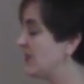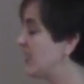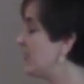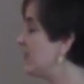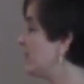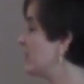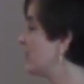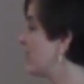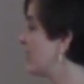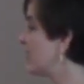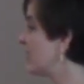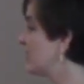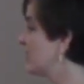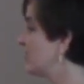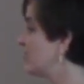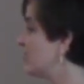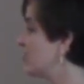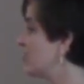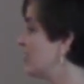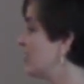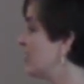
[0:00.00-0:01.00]
maybe
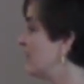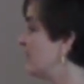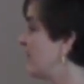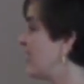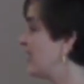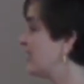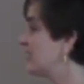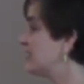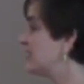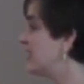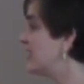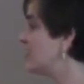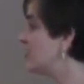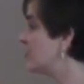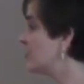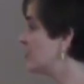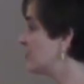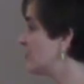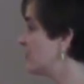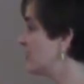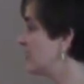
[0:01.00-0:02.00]
recognition and
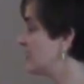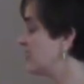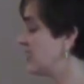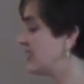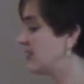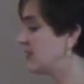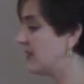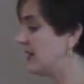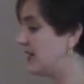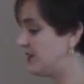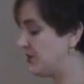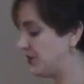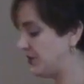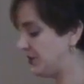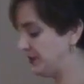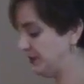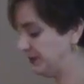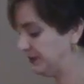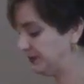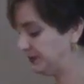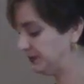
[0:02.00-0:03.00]
validation with the decoration.